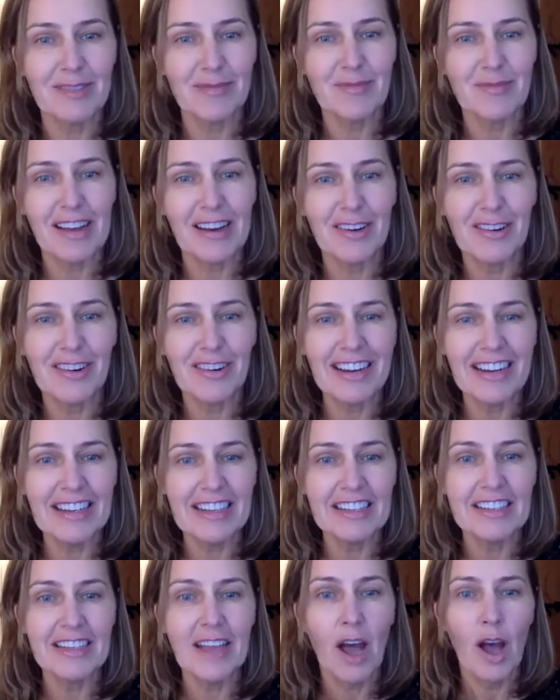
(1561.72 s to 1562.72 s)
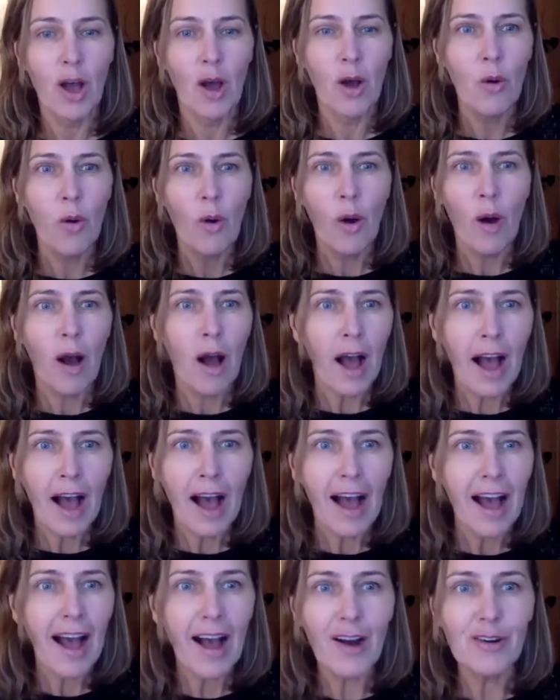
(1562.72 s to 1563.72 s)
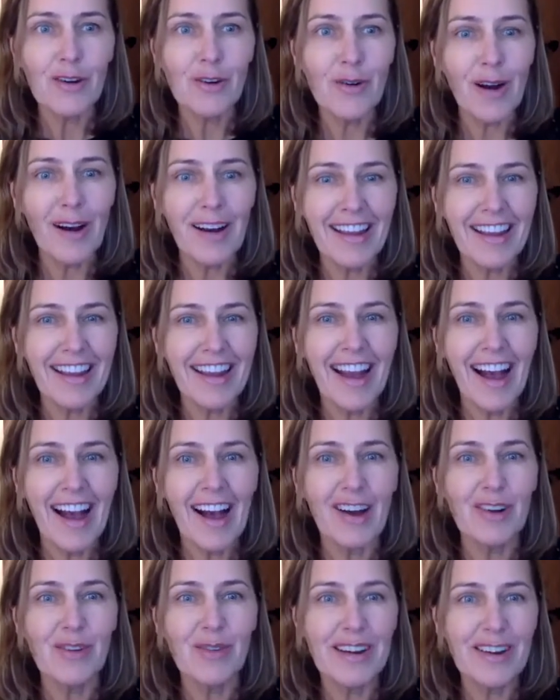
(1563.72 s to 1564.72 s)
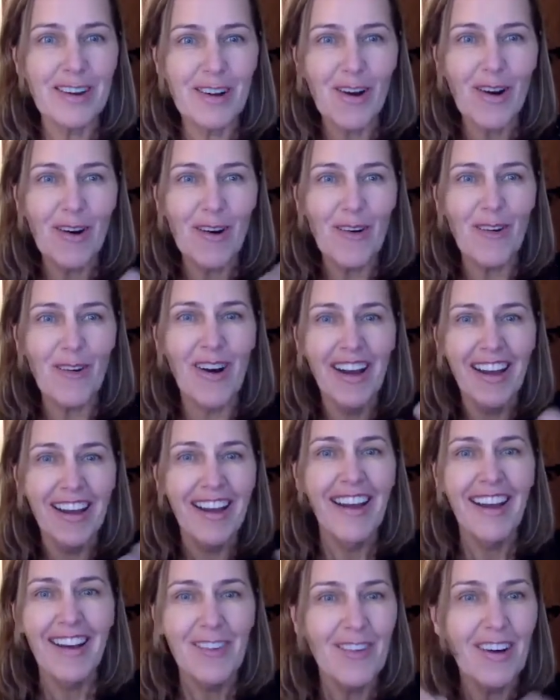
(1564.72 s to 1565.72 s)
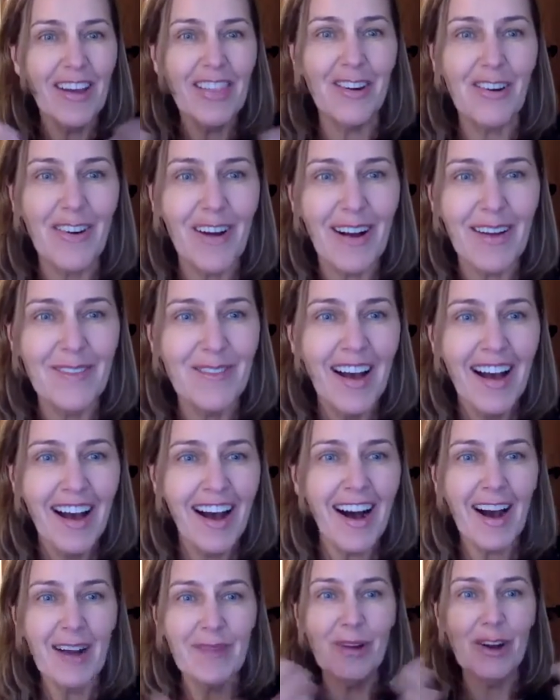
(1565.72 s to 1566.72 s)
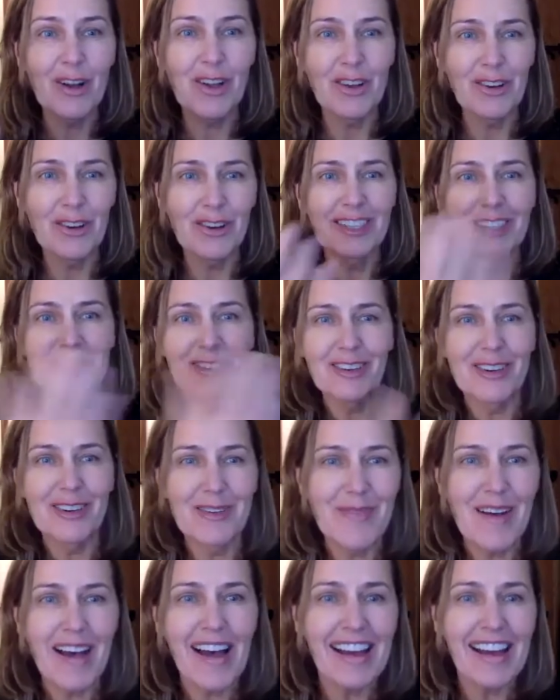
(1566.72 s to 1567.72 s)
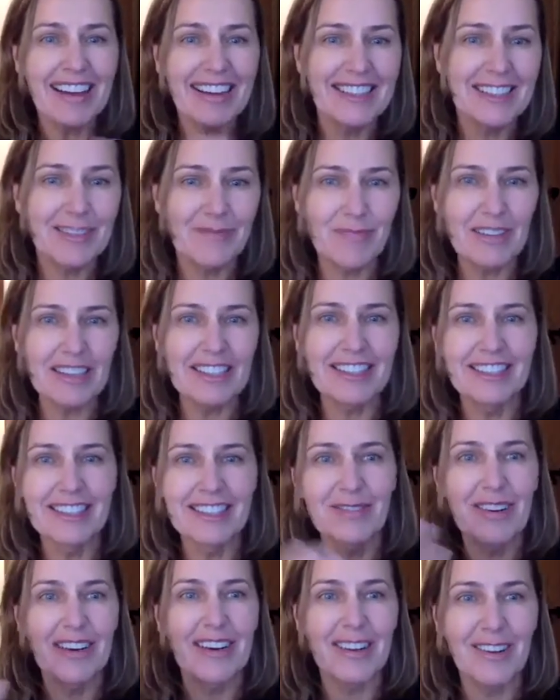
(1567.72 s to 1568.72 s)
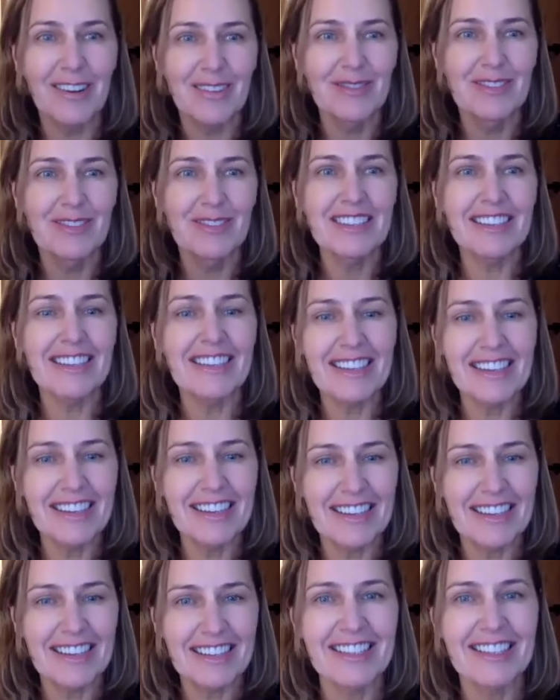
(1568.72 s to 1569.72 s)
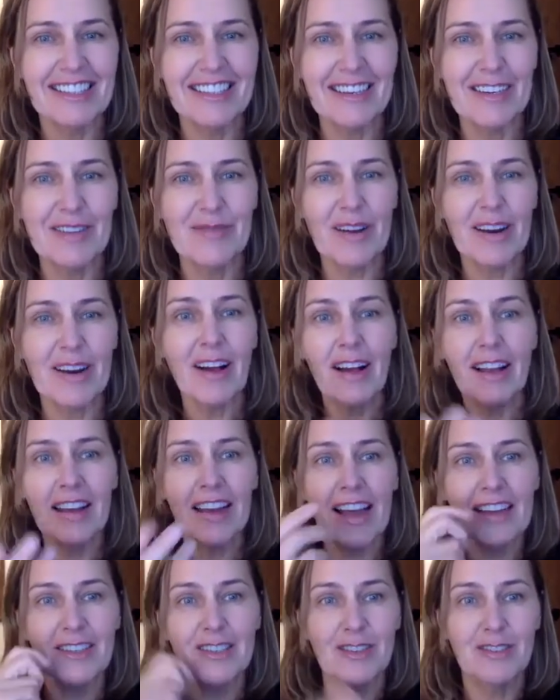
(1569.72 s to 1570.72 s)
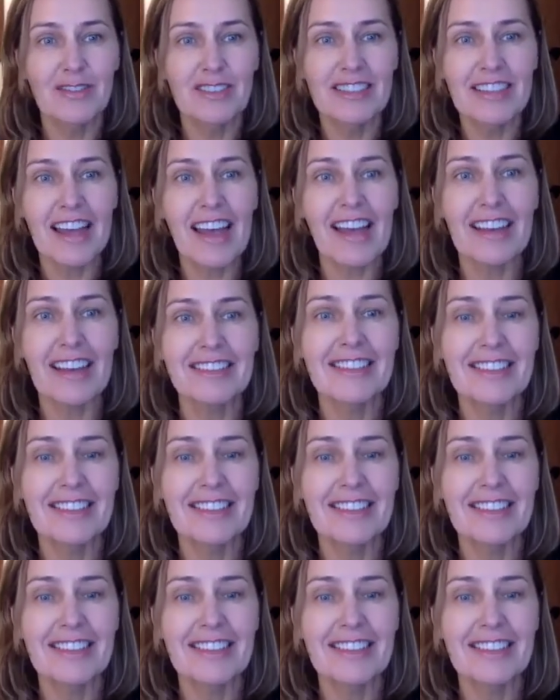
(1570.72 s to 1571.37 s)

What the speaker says: matter is, how do I know whether I'm a good or a bad business when it comes to ESG? But I'll hand over to Ed.